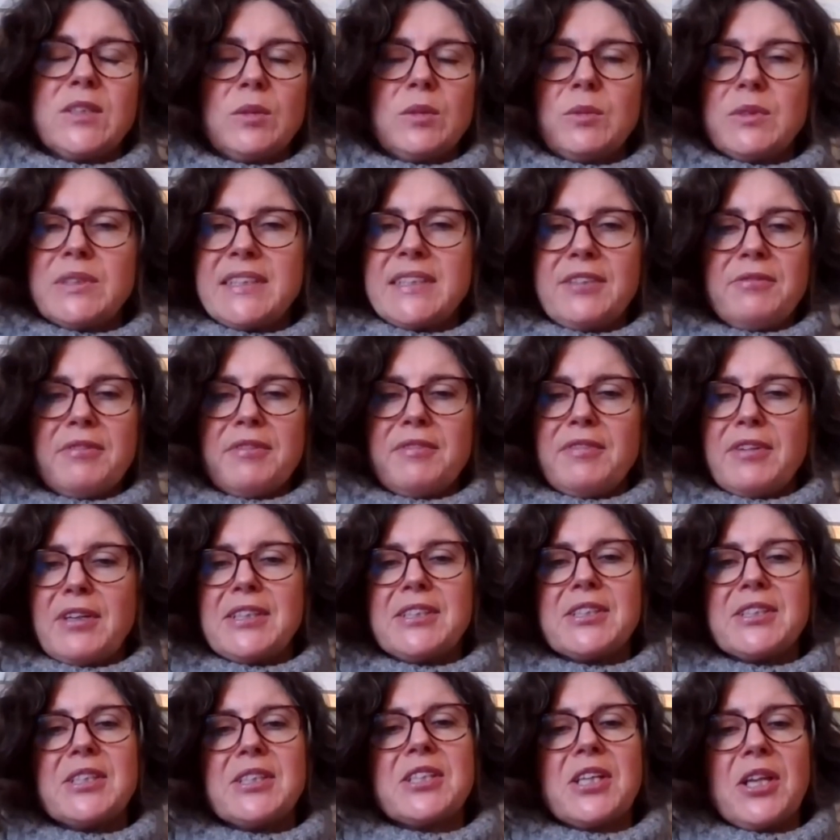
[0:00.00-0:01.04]
it's almost in
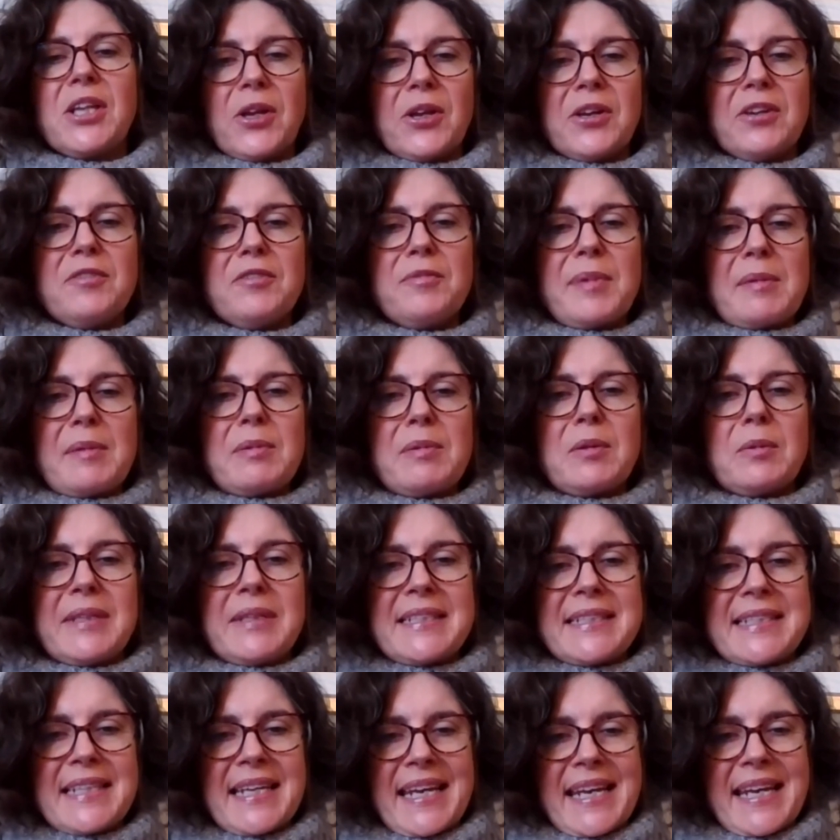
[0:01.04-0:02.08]
reverse because a lot of people we
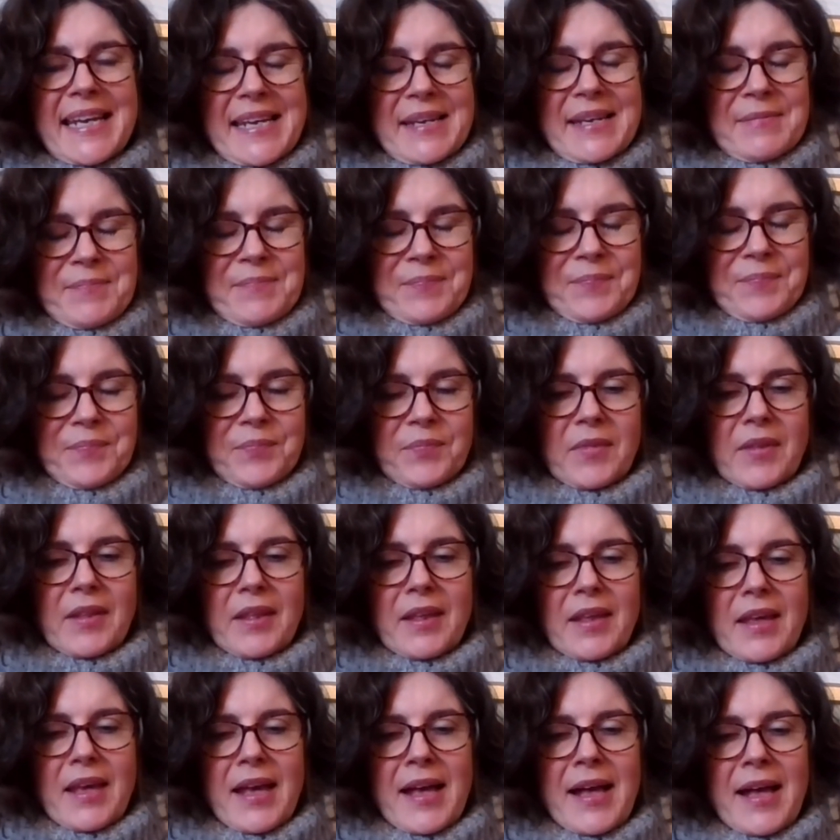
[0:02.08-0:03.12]
see
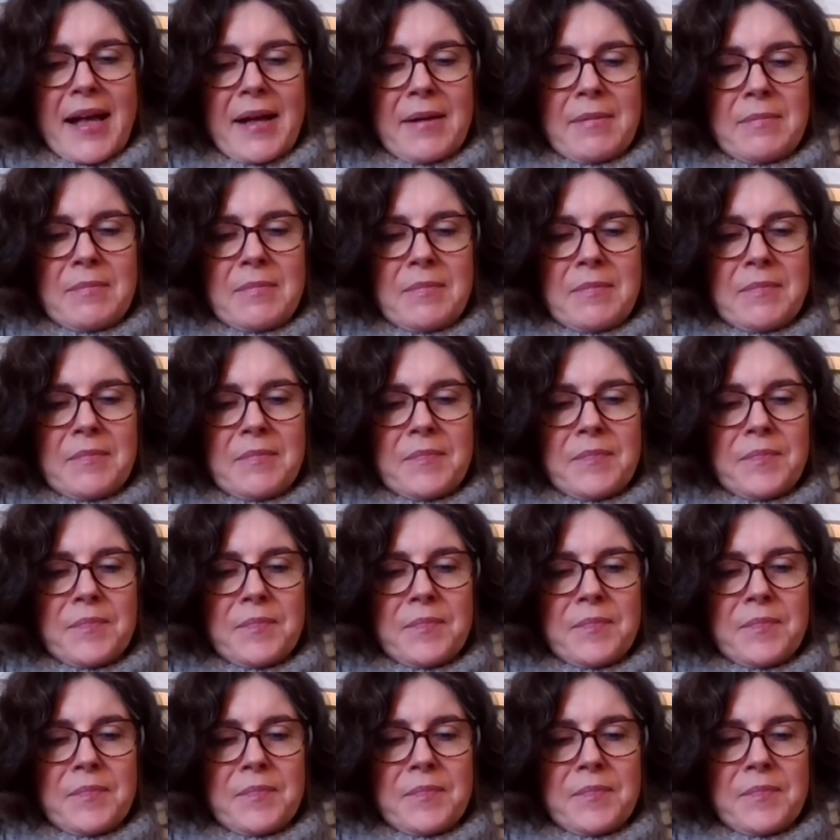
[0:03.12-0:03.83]
um,